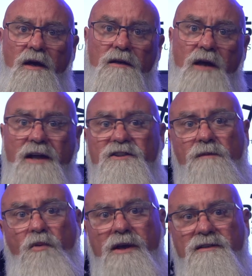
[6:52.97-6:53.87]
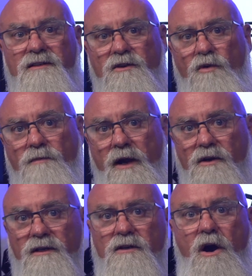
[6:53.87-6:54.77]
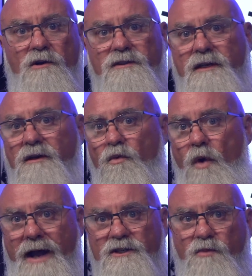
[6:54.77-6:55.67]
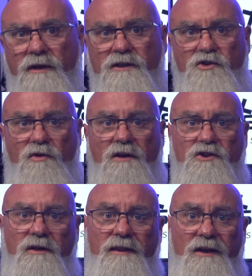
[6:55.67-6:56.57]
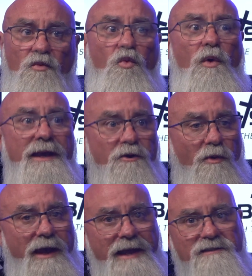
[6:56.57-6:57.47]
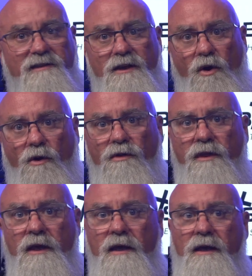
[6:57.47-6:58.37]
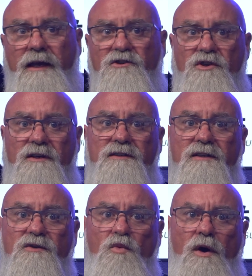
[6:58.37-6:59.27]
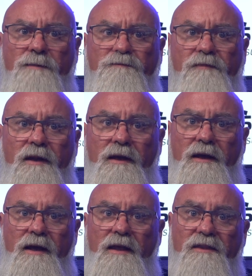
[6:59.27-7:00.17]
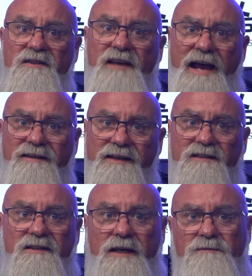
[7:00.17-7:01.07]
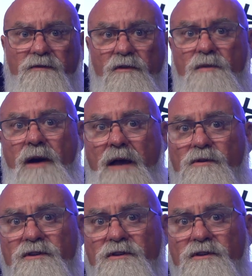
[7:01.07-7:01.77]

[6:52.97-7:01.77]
God suppresses the rebellion, causing widespread destruction, and then recreates the earth in Genesis 1. This idea stems from the Bible's